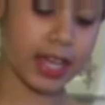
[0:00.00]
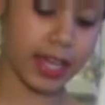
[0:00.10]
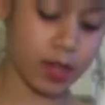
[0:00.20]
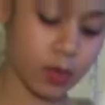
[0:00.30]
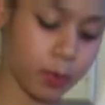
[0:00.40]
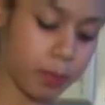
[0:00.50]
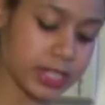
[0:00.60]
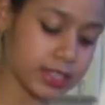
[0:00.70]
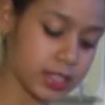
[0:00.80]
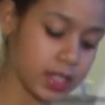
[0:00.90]
And
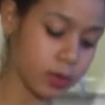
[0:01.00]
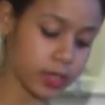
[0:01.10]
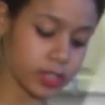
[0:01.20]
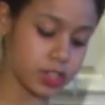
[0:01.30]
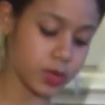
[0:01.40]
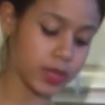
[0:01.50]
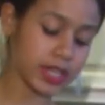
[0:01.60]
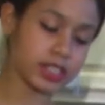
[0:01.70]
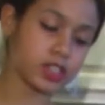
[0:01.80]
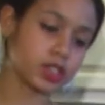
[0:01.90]
basically what you're
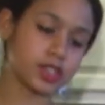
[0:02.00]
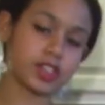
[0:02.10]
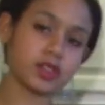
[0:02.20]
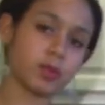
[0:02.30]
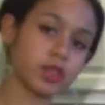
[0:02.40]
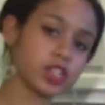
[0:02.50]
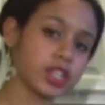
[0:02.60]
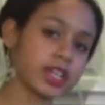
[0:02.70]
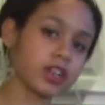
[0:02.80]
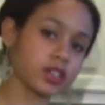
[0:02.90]
doing is you're
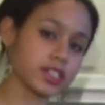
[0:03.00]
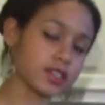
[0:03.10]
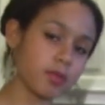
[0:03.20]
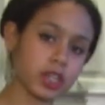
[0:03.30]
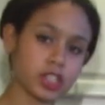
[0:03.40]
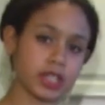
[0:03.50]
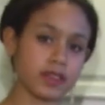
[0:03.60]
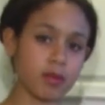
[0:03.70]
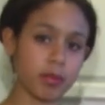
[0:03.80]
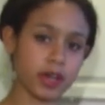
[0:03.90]
smushing or smudging
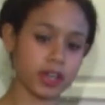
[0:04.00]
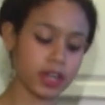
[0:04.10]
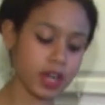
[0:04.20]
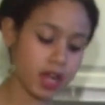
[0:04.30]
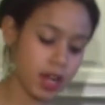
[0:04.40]
the butter